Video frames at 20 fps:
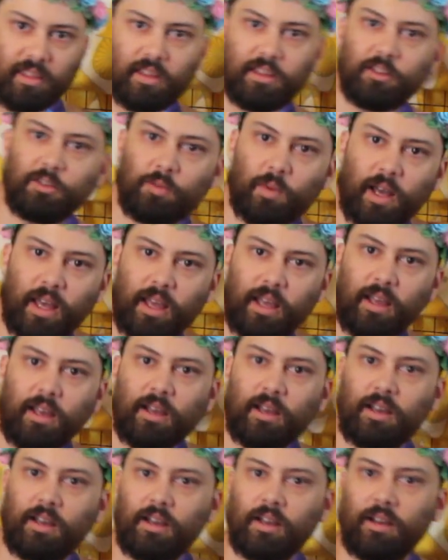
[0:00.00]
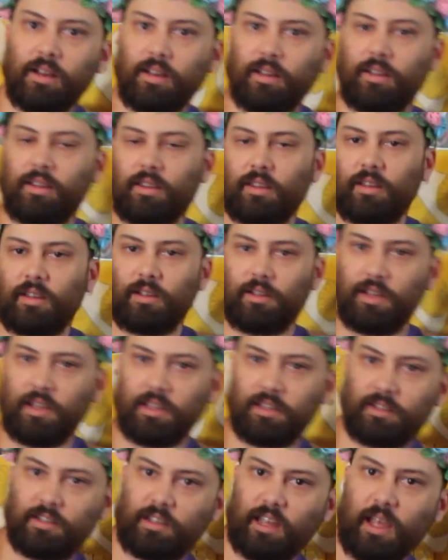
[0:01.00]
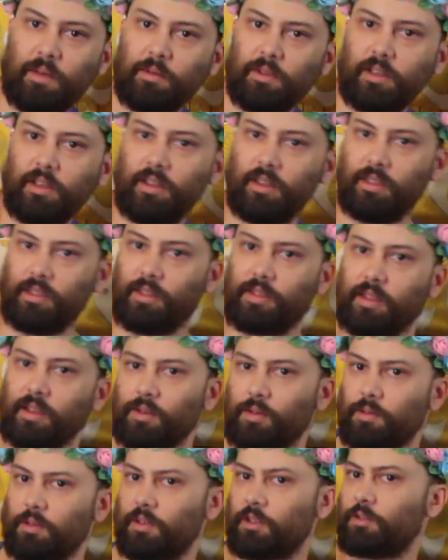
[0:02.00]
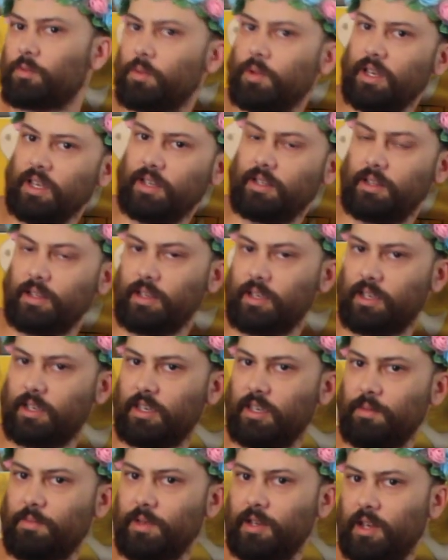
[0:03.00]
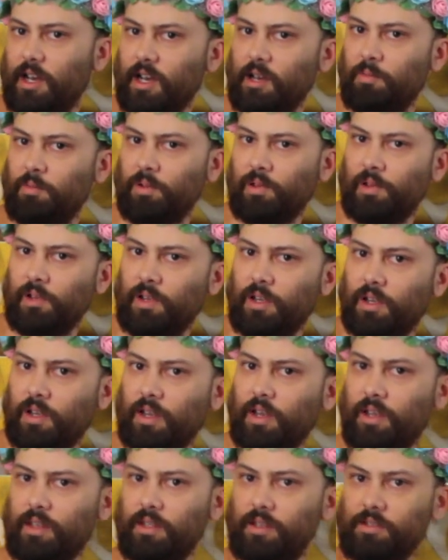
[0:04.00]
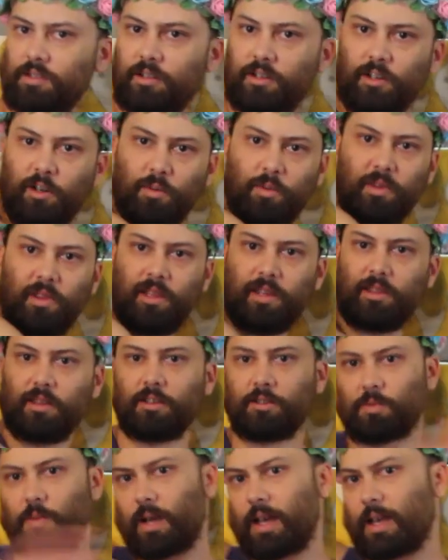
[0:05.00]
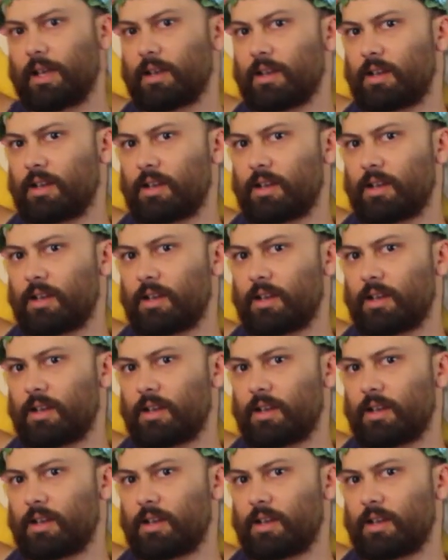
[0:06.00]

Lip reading: this way to like stable it, and the thing on this way to like keep it up, and it's gonna open like this way,